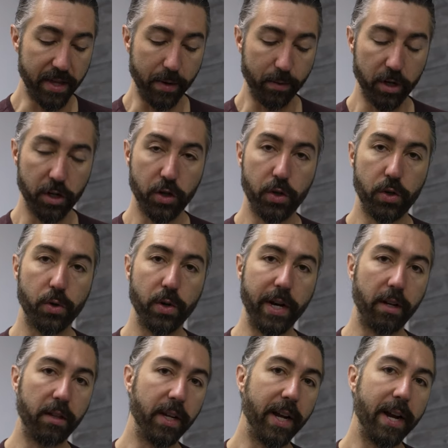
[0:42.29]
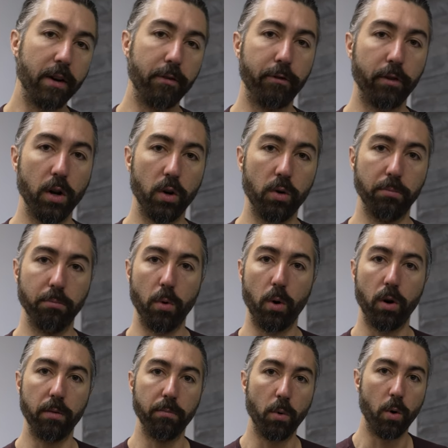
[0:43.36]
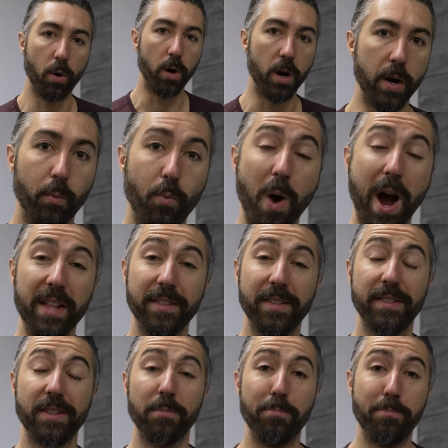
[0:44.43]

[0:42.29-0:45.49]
They restrict the airflow more and more. And why this is a